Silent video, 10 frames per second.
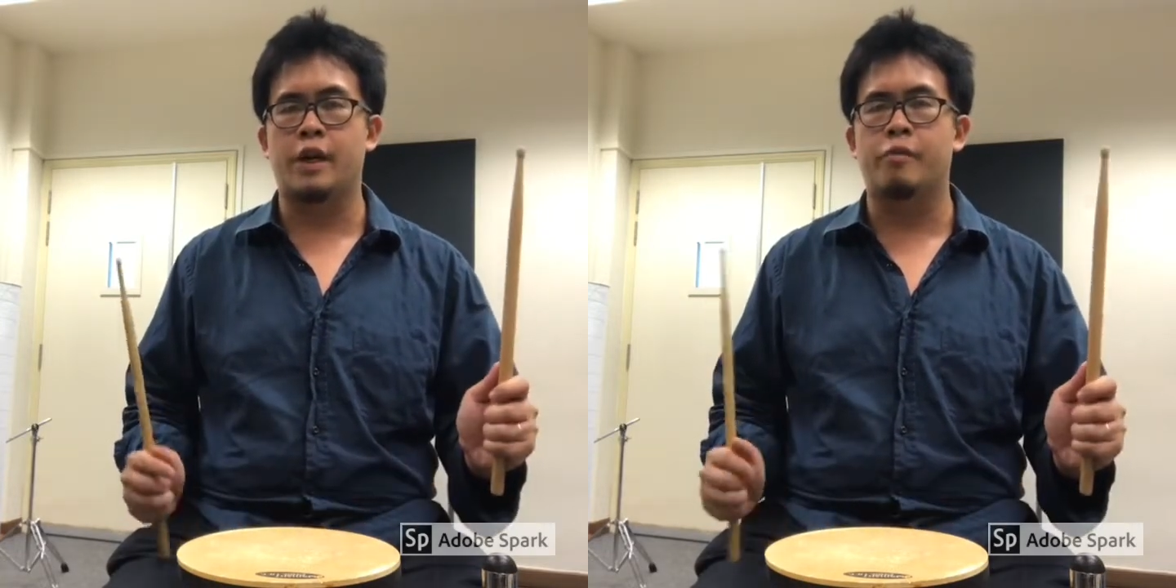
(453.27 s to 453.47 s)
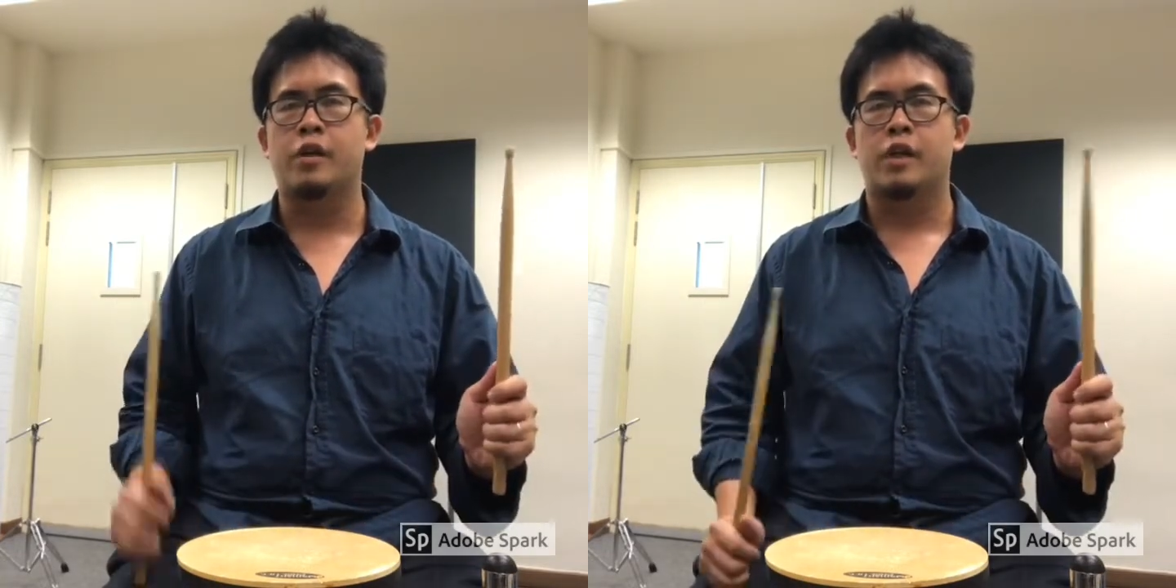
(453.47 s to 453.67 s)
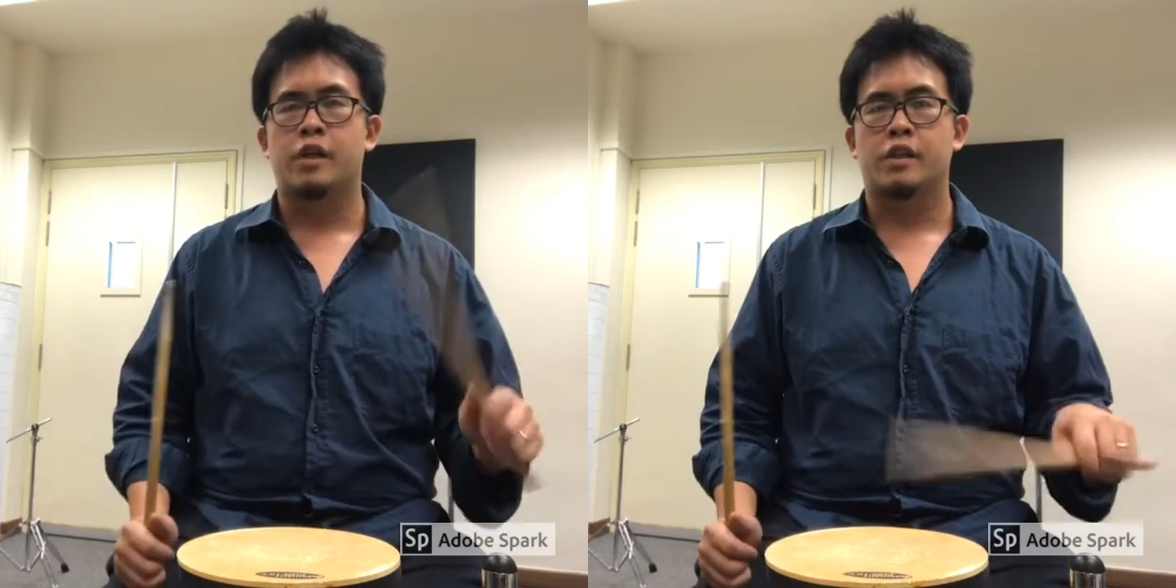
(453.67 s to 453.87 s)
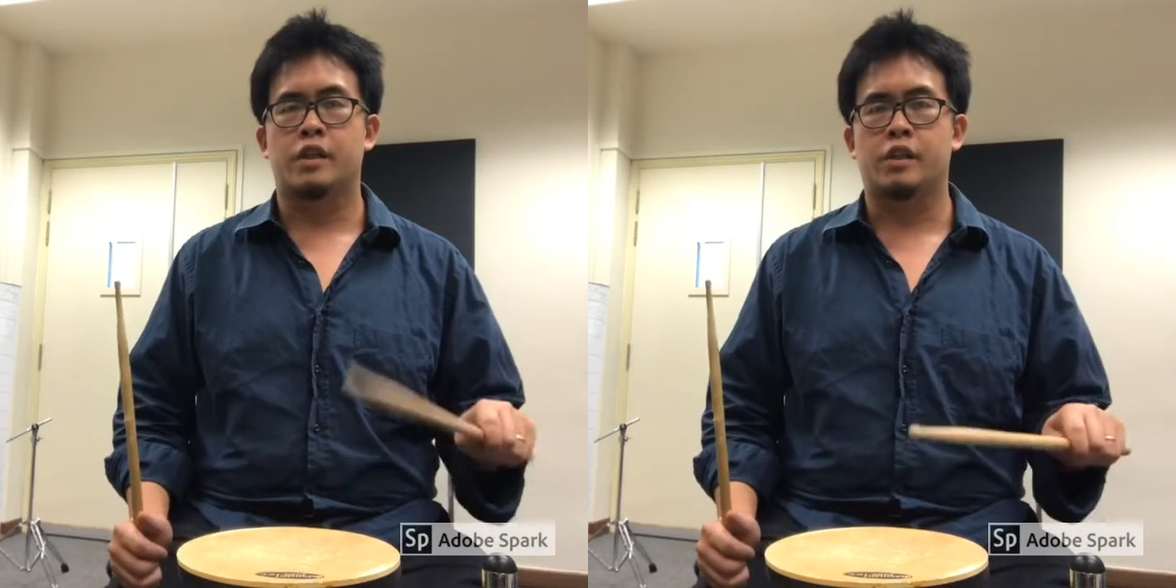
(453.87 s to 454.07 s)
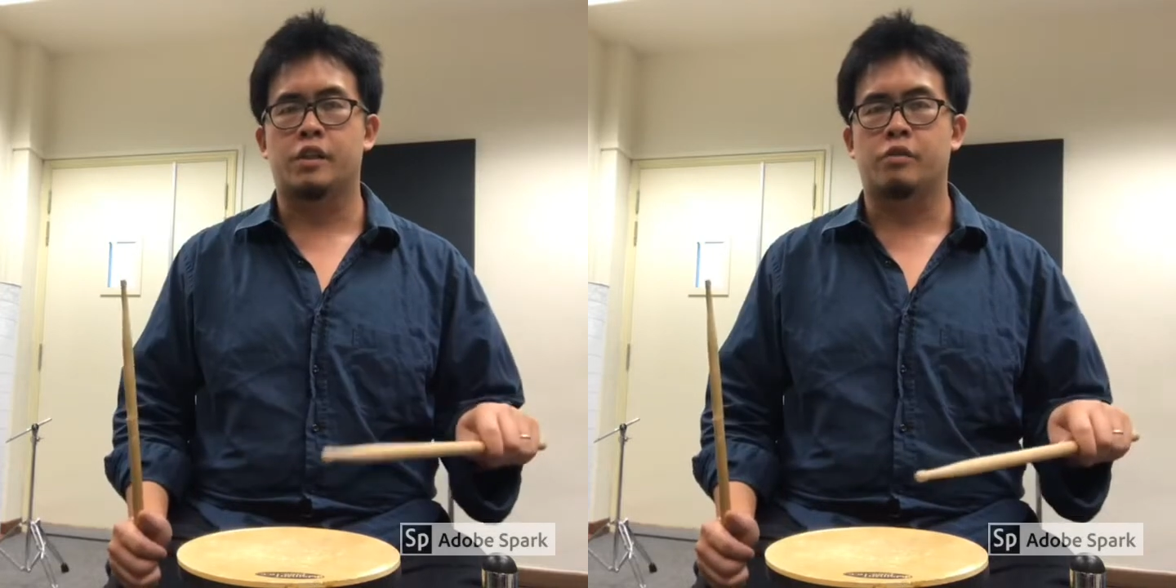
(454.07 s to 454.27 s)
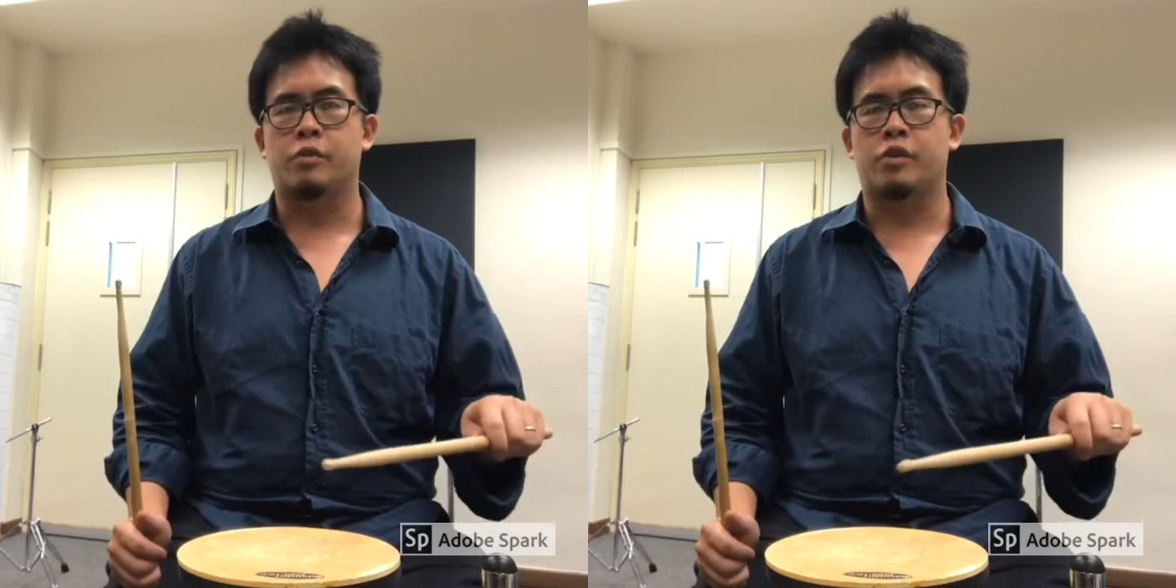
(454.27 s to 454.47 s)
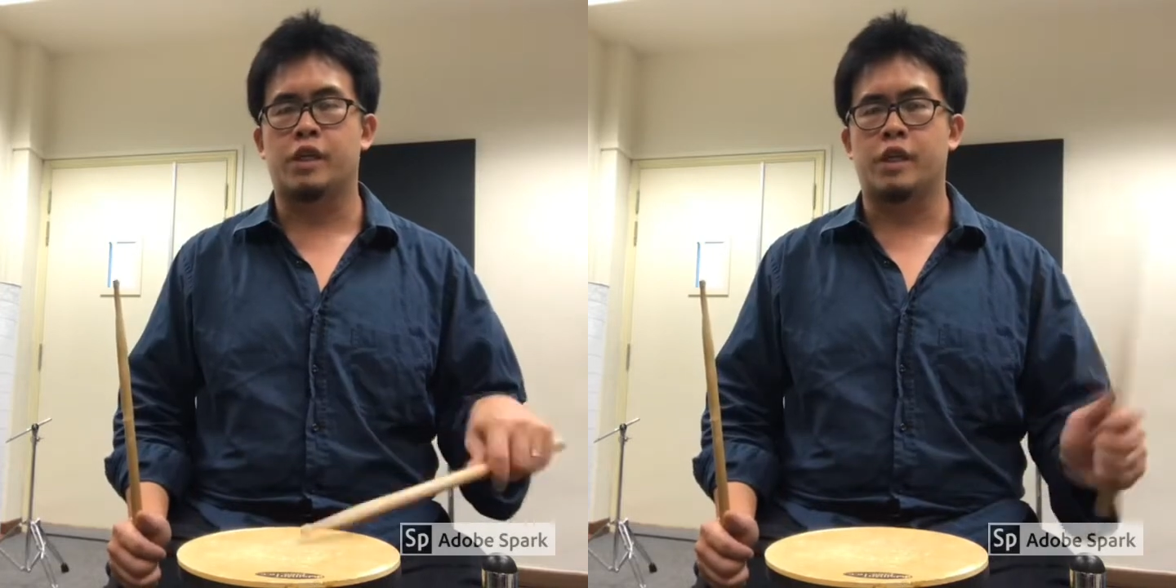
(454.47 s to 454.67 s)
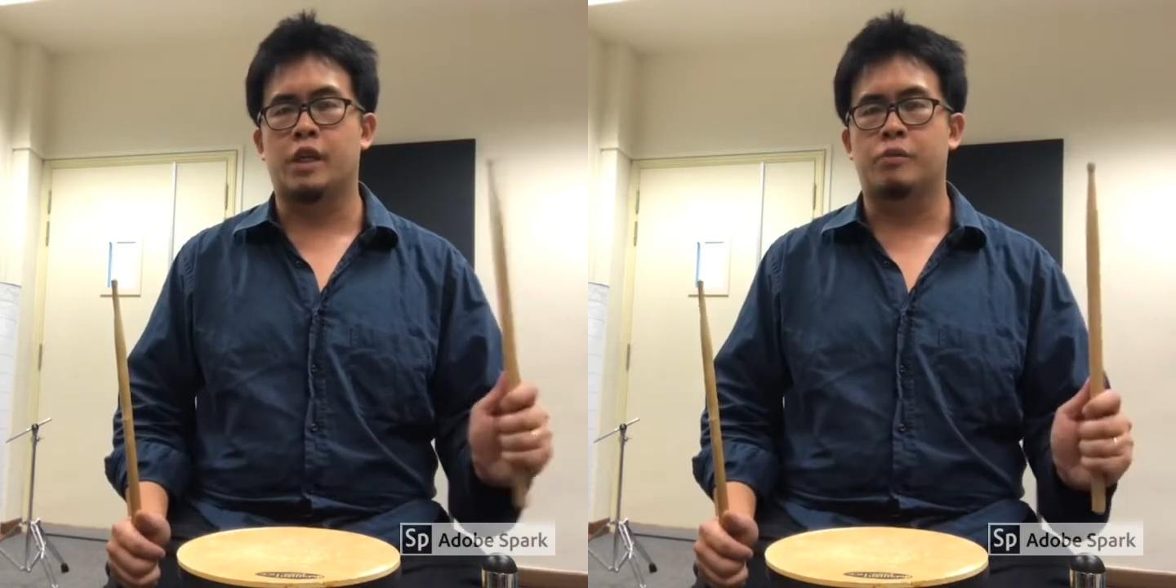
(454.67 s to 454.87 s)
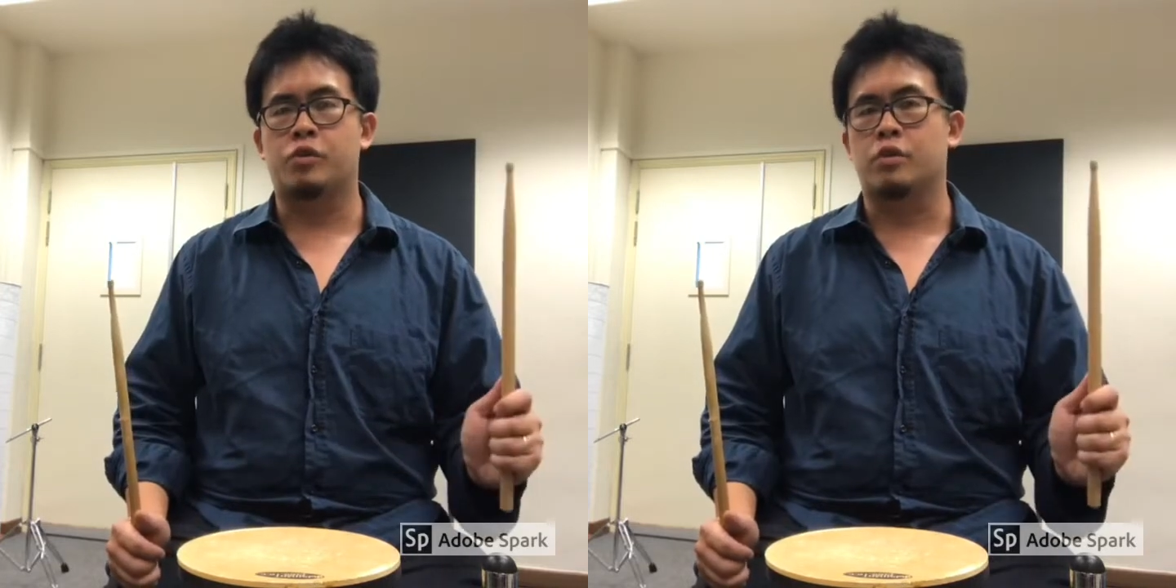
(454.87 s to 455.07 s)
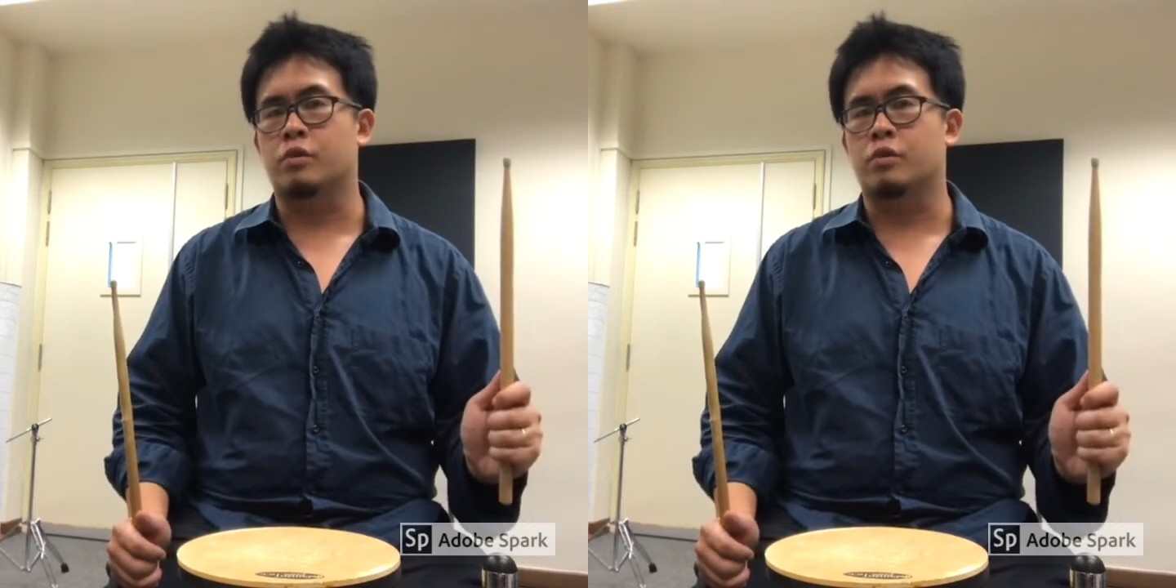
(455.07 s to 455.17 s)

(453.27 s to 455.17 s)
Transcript: that it takes for me to get an upstroke to move up,